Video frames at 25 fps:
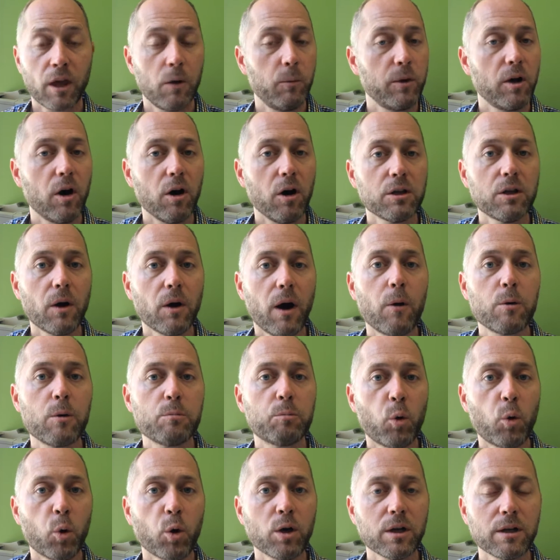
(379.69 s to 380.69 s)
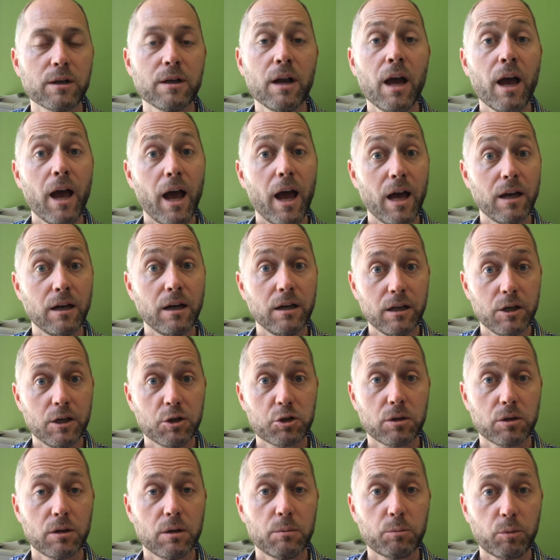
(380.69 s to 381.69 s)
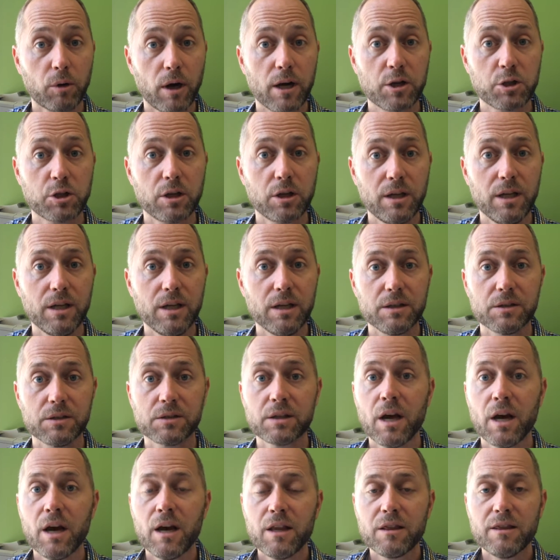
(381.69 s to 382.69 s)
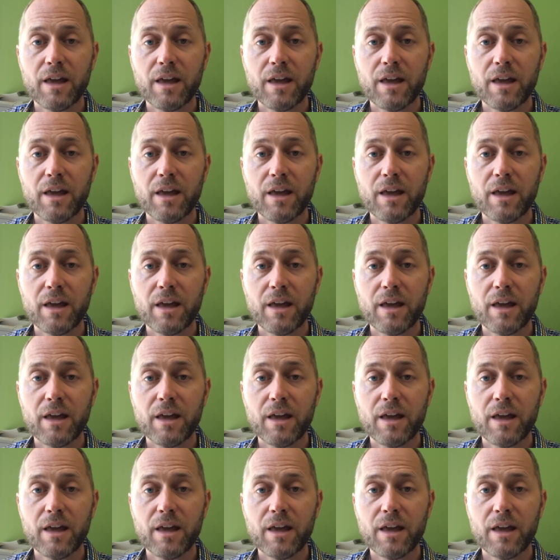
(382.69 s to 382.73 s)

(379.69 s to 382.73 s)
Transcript: And we all know how important an initial impression is.